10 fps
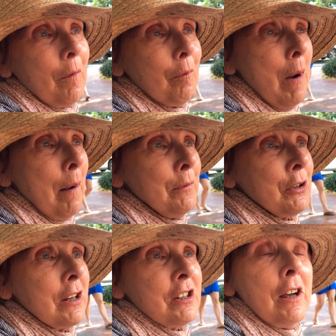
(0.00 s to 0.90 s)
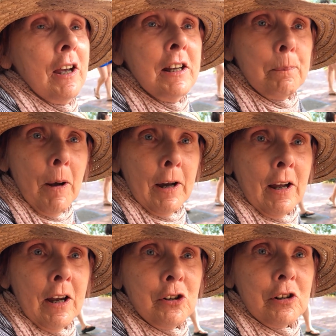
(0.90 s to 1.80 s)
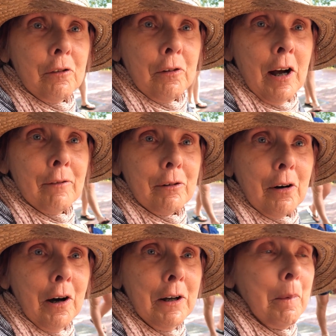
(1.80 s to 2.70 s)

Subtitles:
Mum says he's part Asian, the father, right?